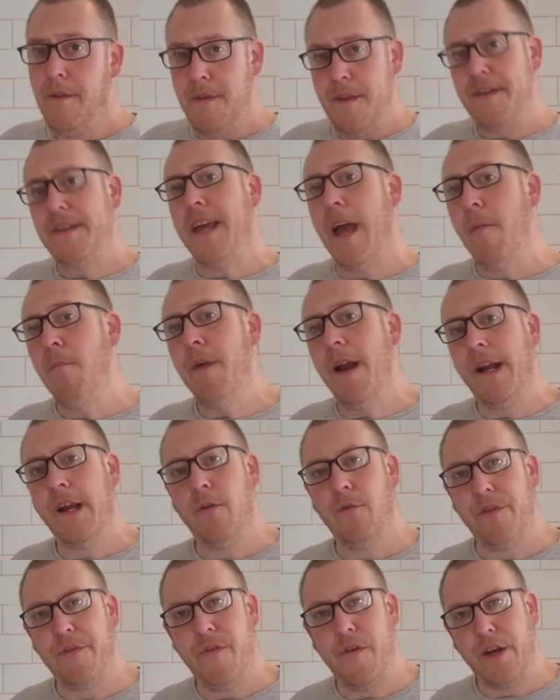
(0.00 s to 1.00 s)
This camera
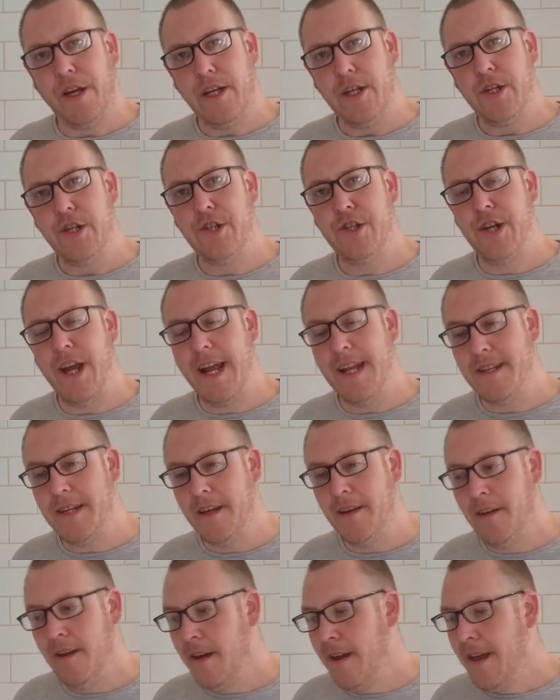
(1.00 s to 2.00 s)
angle's fucking
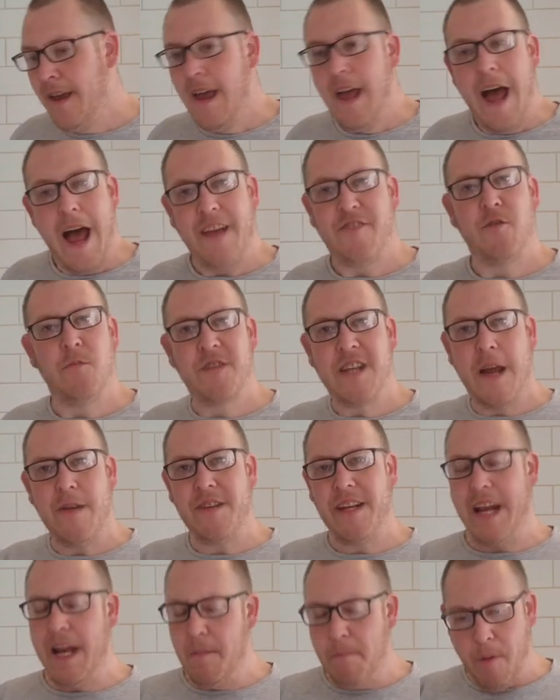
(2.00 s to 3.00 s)
shit. I
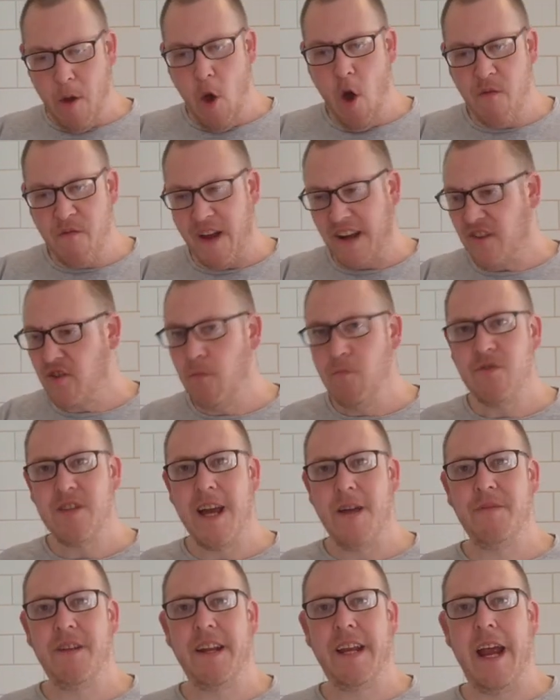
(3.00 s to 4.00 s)
sometimes I get it perfect,
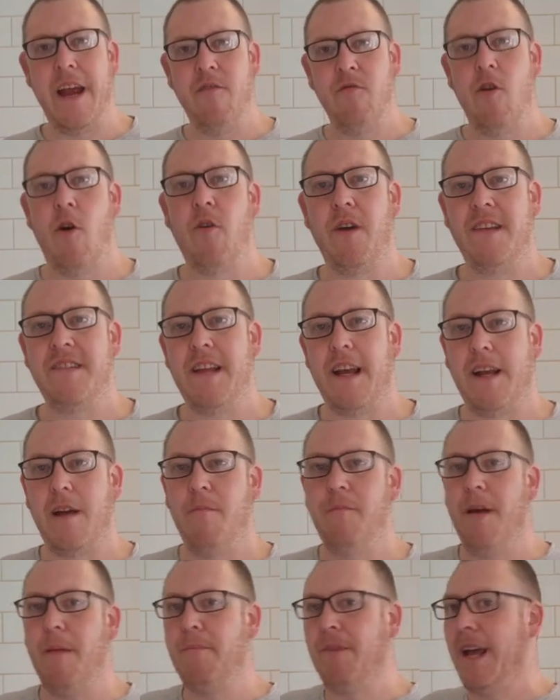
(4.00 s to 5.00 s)
sometimes I get it wrong. It's like
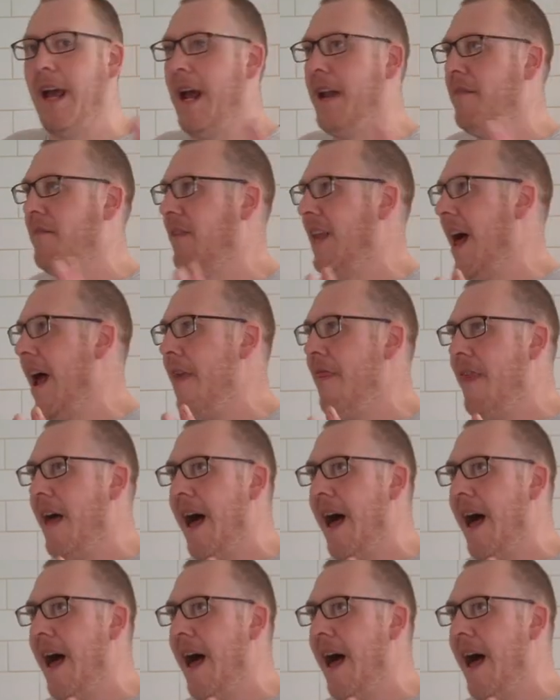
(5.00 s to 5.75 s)
I'm, I'm kind of like